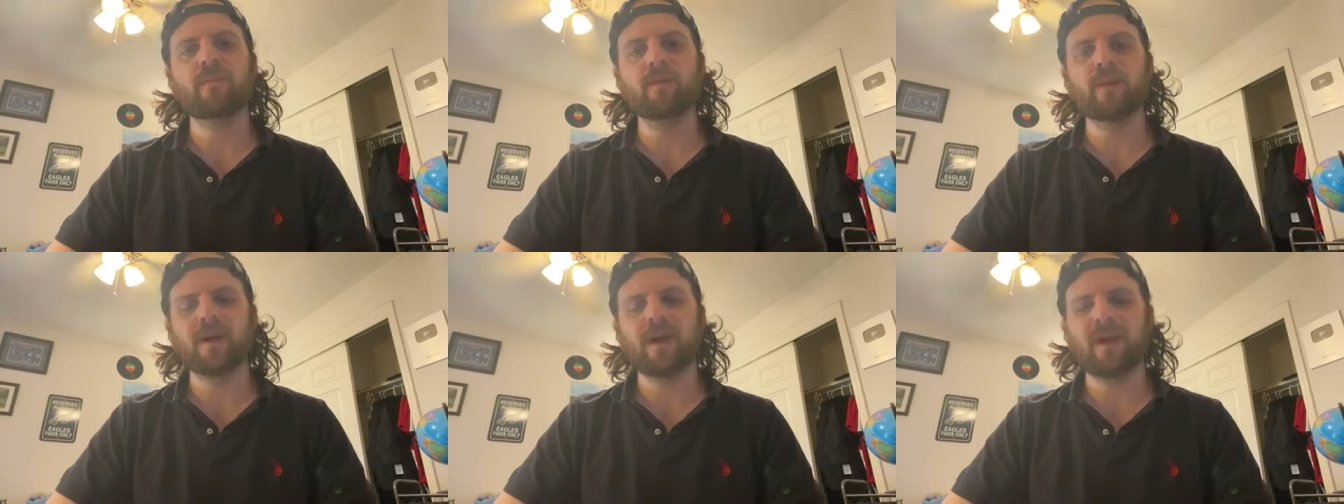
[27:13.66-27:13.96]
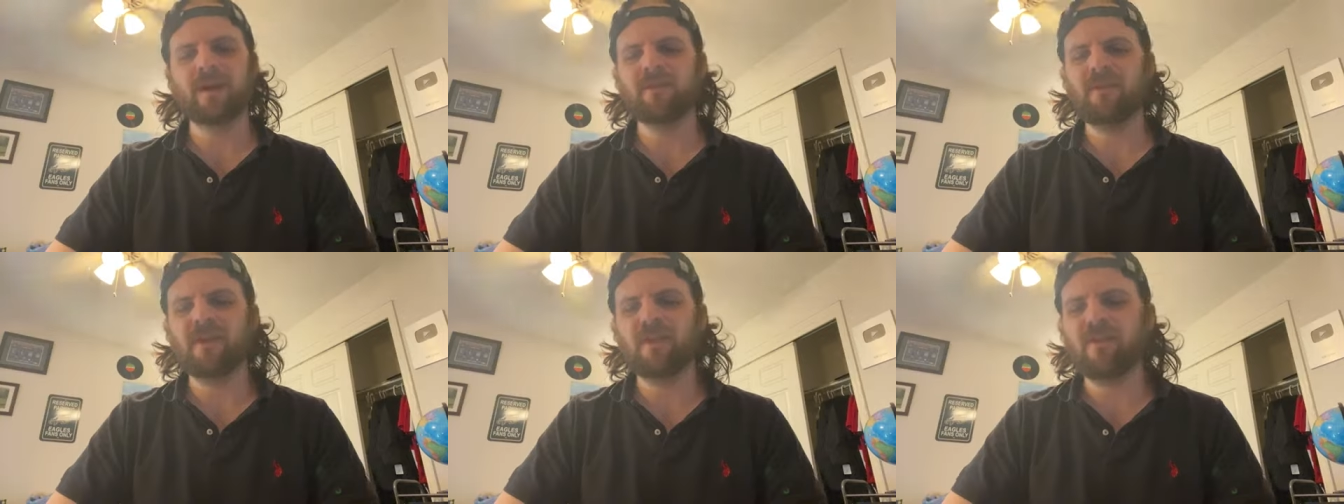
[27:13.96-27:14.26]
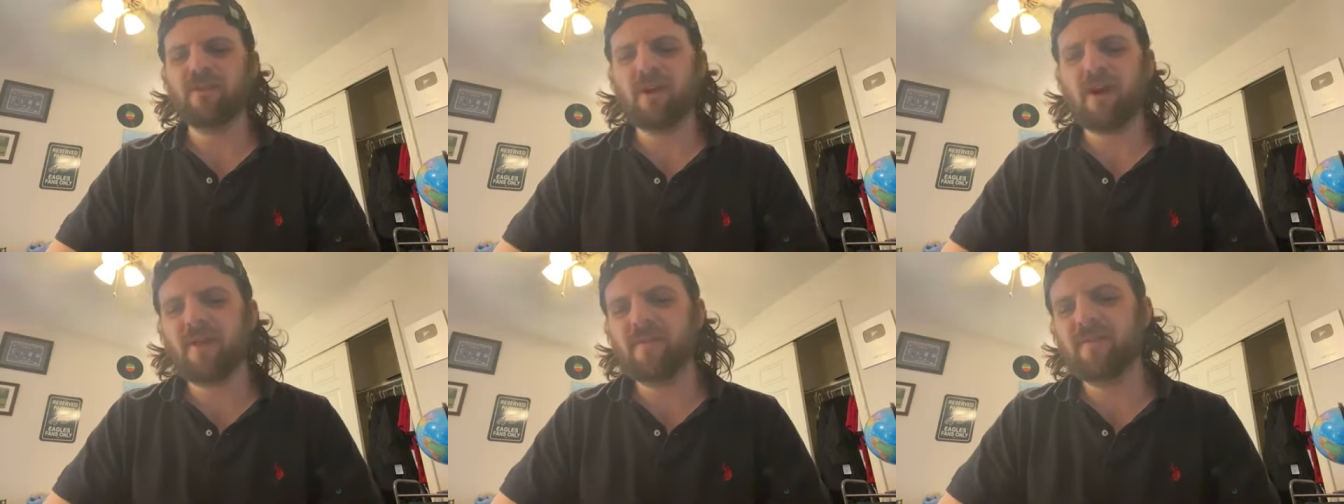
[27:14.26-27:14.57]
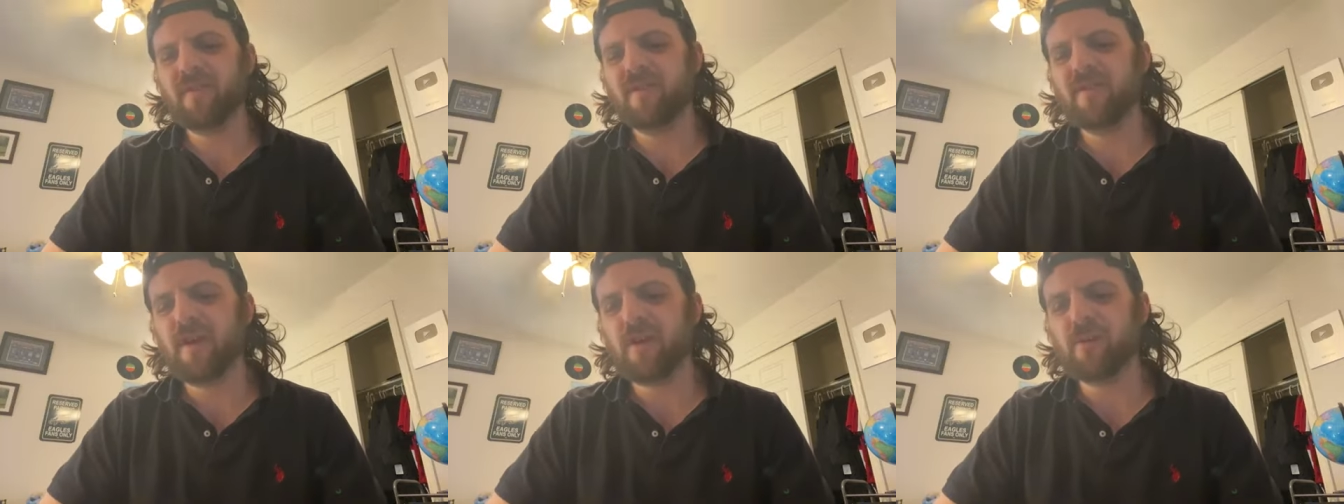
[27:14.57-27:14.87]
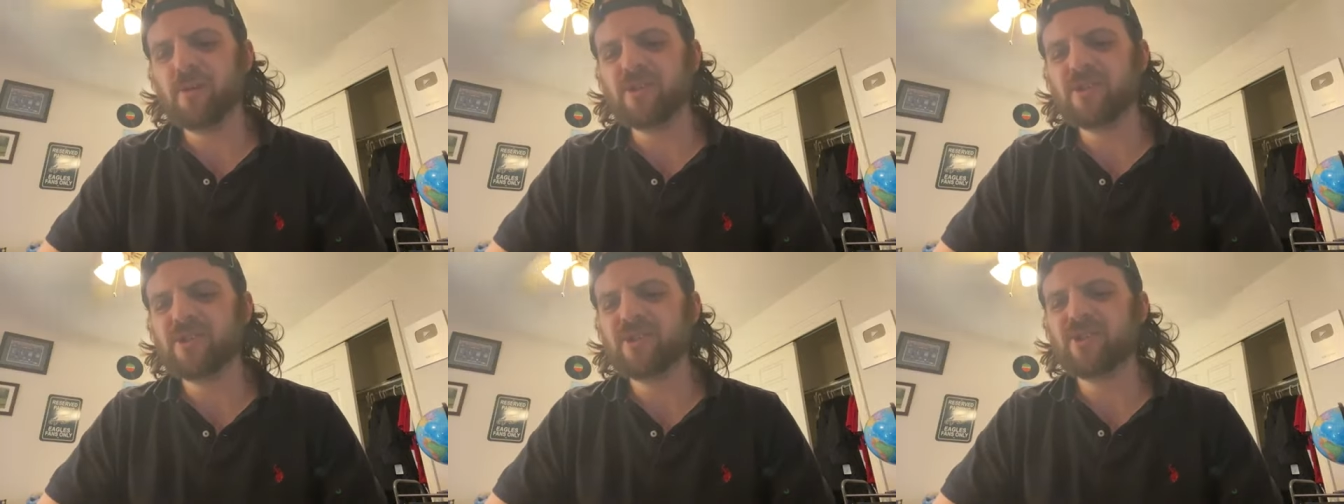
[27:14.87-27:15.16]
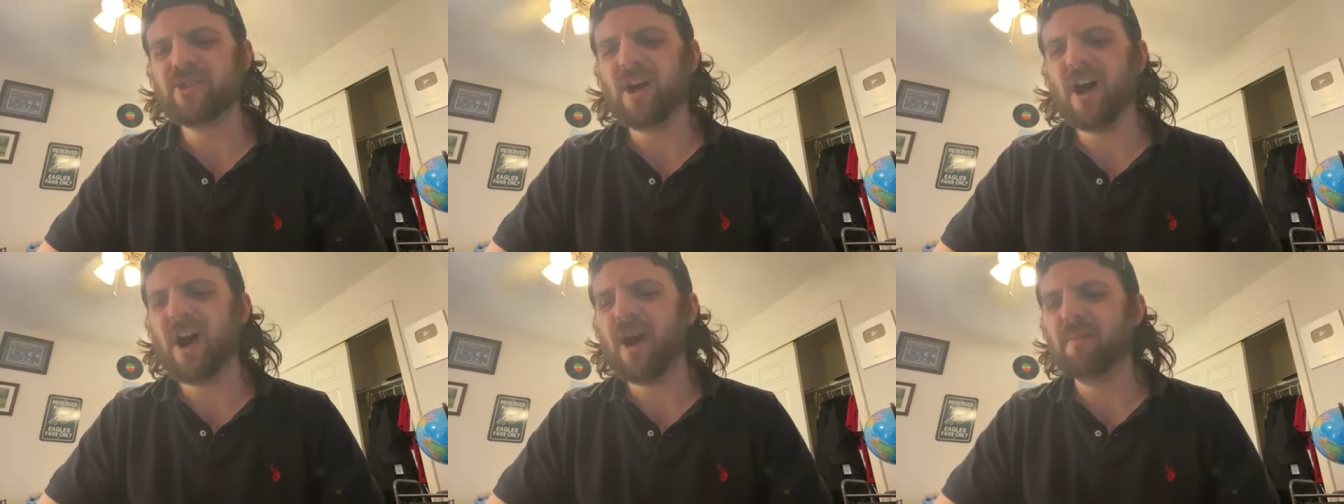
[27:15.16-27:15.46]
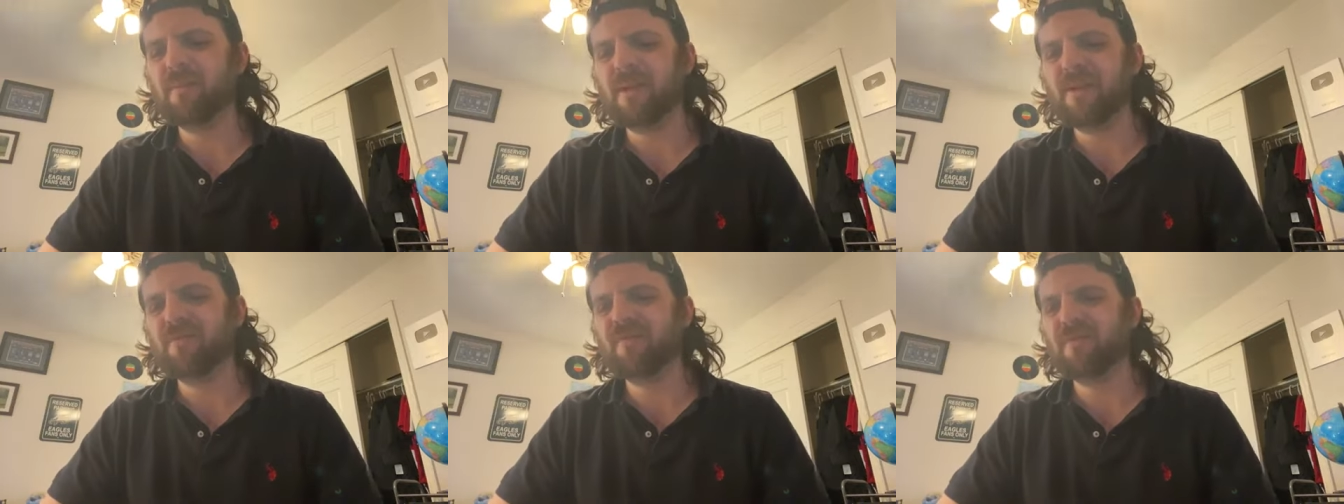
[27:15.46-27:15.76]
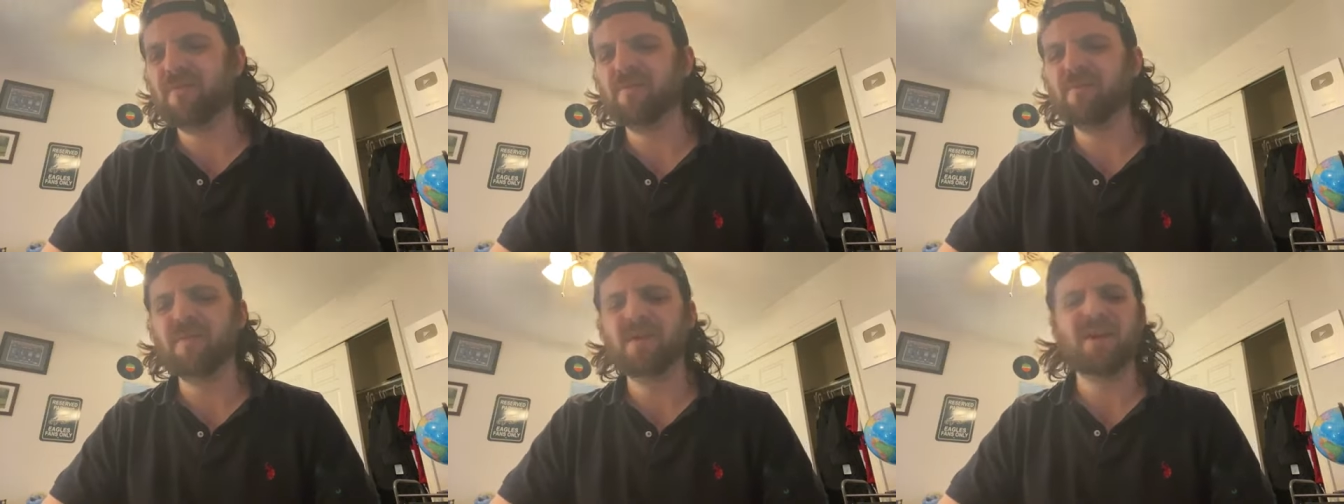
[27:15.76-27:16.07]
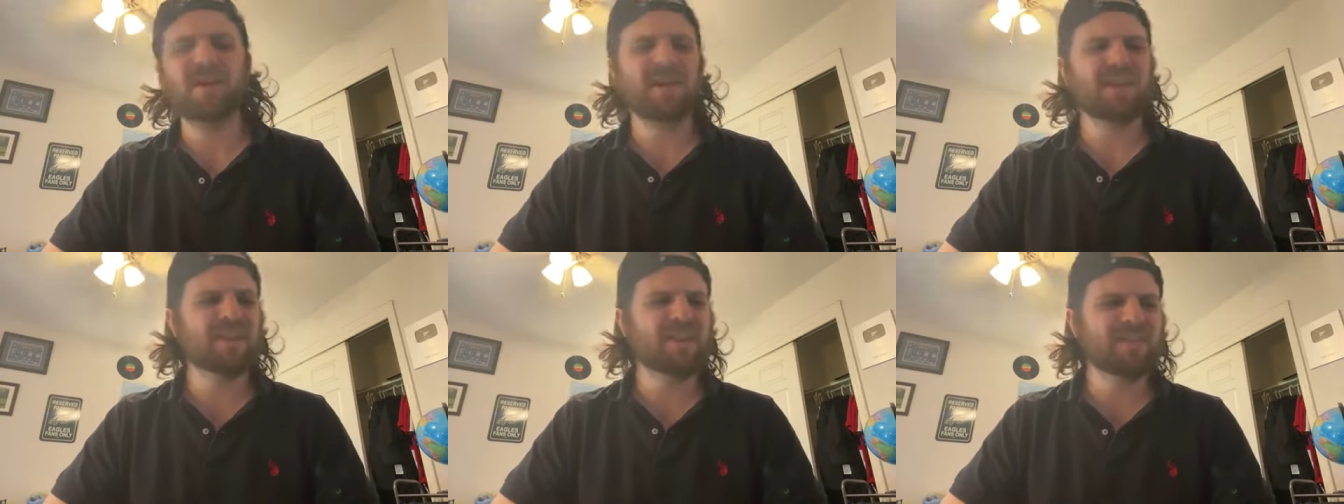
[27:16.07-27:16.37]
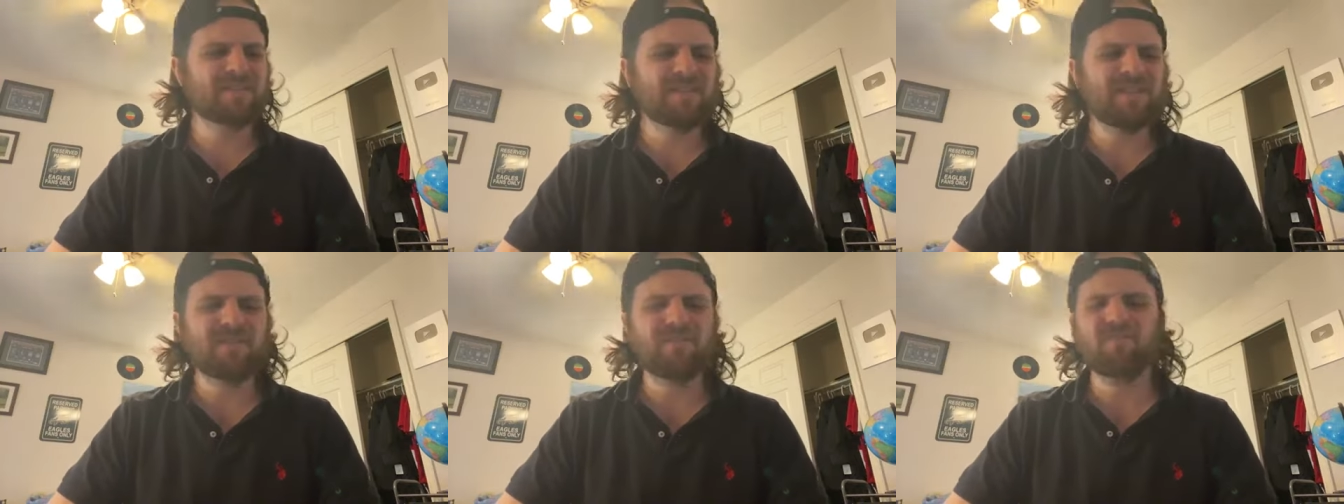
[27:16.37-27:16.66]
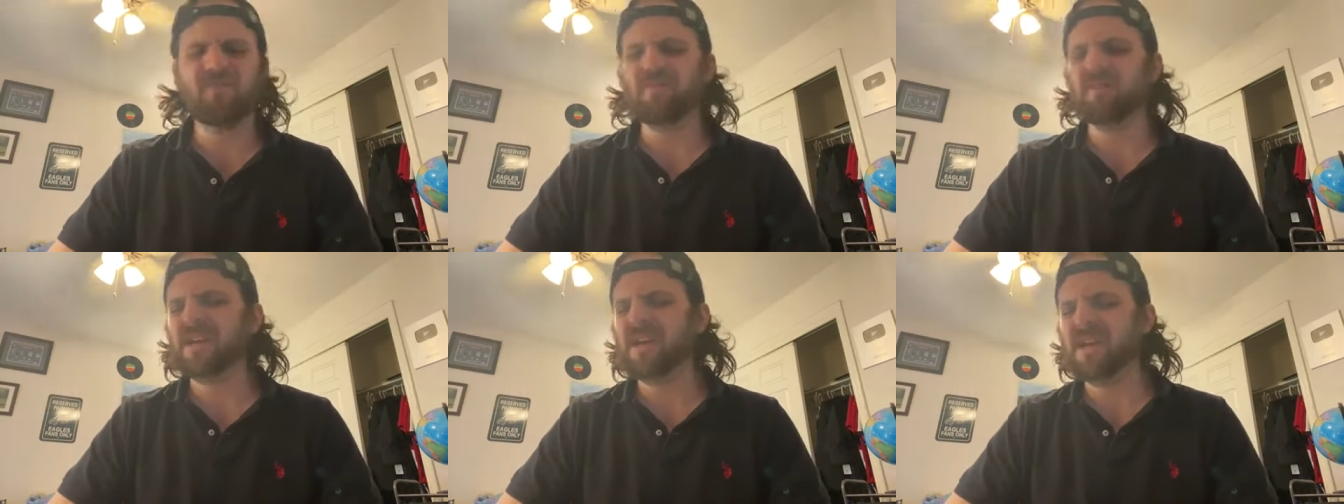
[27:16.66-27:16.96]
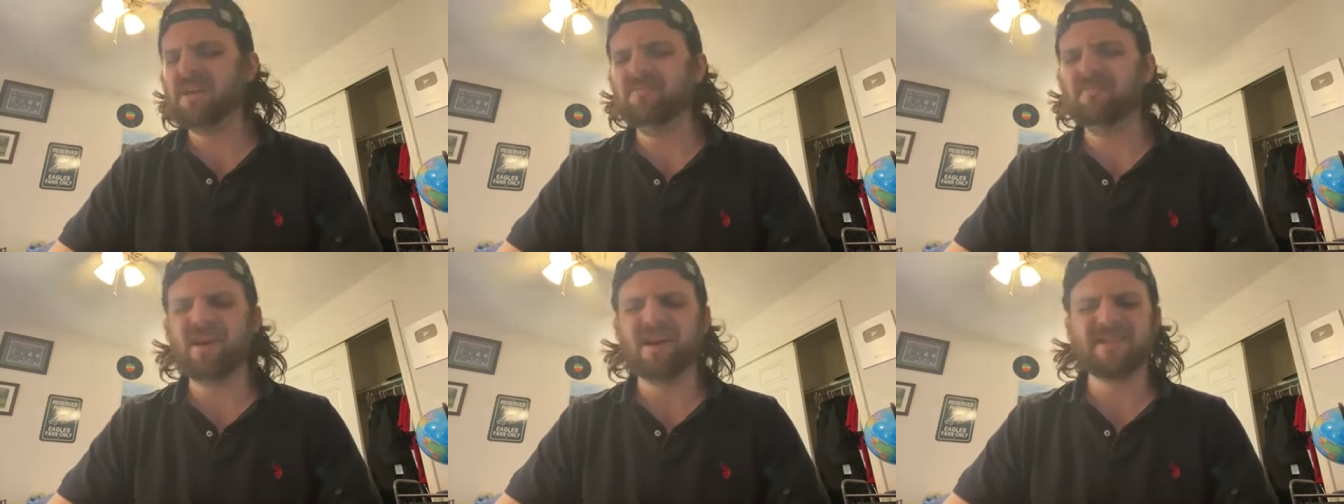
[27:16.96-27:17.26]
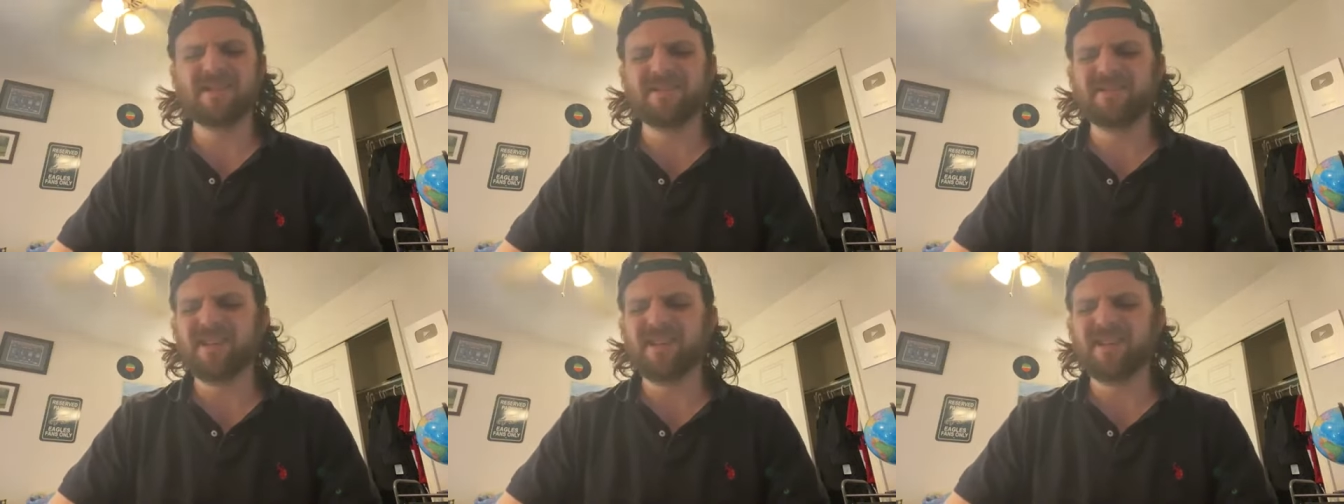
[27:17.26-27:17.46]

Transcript: Okay, and they thought that they would stop me from from keep mess.